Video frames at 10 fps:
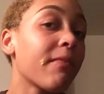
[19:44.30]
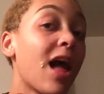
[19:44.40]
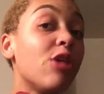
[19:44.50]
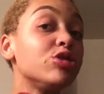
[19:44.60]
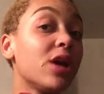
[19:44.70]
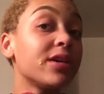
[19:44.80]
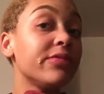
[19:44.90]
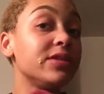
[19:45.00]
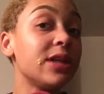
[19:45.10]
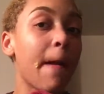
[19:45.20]
how
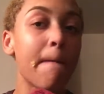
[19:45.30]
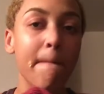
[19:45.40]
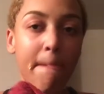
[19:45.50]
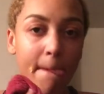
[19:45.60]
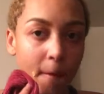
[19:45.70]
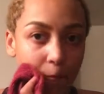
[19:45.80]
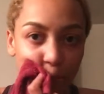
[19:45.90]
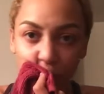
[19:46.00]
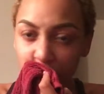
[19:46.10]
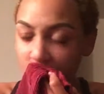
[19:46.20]
attractive is that?
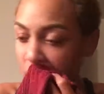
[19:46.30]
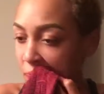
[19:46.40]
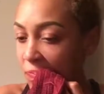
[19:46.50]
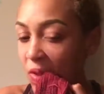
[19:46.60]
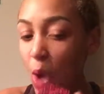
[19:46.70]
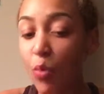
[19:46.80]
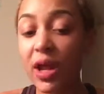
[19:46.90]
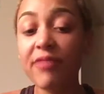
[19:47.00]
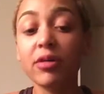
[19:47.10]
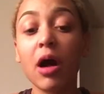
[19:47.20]

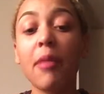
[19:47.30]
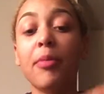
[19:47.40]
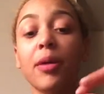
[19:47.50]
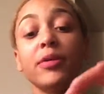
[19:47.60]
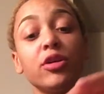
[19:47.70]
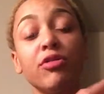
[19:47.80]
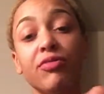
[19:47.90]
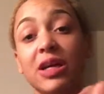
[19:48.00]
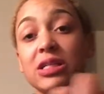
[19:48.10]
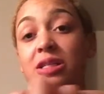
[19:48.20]
We have a barbecue
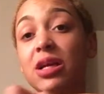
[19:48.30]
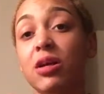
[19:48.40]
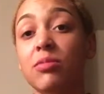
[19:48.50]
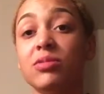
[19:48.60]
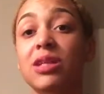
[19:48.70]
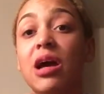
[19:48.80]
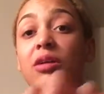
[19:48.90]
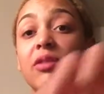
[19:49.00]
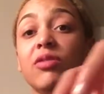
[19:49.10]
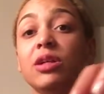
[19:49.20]
fest that comes
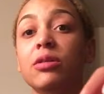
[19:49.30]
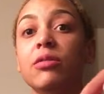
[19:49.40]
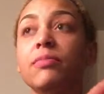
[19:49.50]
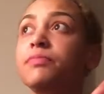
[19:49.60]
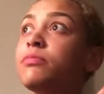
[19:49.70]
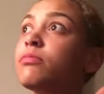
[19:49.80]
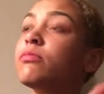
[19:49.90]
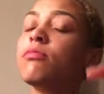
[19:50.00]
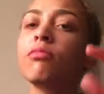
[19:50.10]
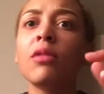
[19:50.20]
down every,
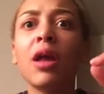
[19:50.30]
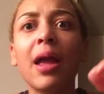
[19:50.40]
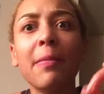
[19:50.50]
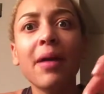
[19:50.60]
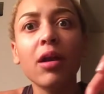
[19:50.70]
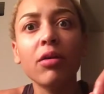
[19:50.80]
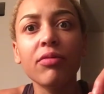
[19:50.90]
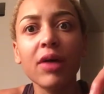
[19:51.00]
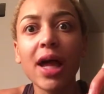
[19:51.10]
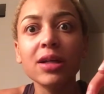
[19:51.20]
as a matter of
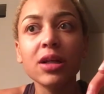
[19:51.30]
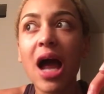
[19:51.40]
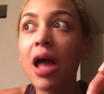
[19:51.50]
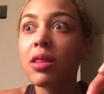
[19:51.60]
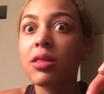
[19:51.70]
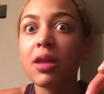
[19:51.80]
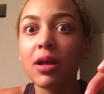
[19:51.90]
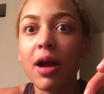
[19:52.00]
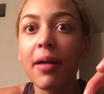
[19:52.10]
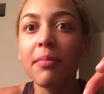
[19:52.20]
fact, I
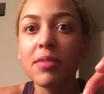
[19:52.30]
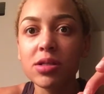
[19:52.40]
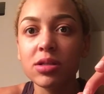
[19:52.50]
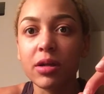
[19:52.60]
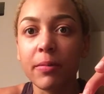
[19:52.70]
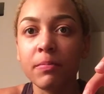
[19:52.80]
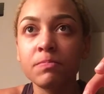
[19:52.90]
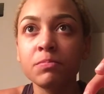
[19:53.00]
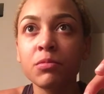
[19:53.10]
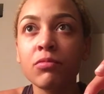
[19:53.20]
think I missed it.
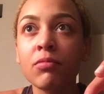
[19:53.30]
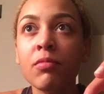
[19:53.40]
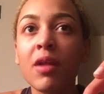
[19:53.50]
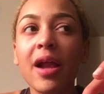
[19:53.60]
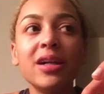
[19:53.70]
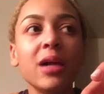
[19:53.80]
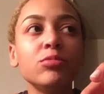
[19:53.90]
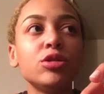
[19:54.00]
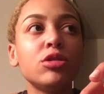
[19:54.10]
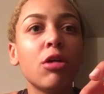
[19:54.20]
And
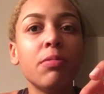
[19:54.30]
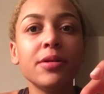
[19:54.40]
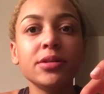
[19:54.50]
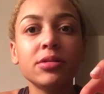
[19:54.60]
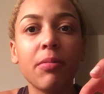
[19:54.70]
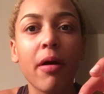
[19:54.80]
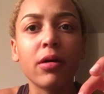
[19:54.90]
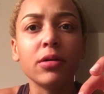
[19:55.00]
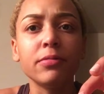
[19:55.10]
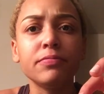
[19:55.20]
I'm so pissed
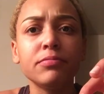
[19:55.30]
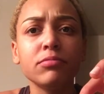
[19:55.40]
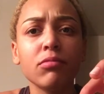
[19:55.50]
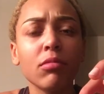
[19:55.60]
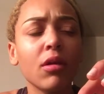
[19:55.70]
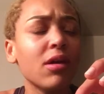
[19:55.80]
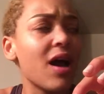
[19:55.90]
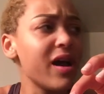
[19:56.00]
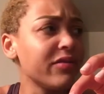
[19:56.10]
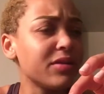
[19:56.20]
about it.
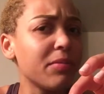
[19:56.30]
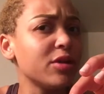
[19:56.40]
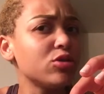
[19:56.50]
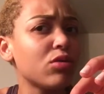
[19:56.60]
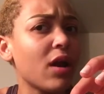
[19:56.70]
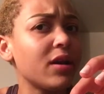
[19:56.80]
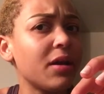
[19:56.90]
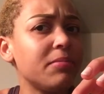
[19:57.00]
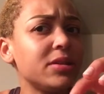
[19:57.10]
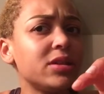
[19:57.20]
I have to make sure I
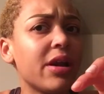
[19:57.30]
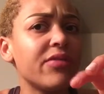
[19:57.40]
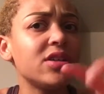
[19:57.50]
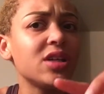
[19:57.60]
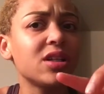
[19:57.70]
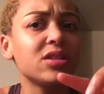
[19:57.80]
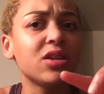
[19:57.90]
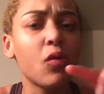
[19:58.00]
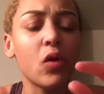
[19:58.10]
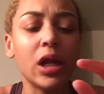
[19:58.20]
didn't miss it. I have to check and
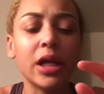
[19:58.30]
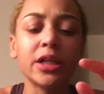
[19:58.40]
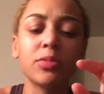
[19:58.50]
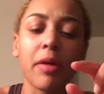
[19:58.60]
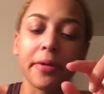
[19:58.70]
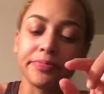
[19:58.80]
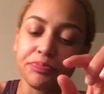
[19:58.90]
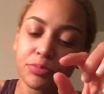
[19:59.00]
see when it is, but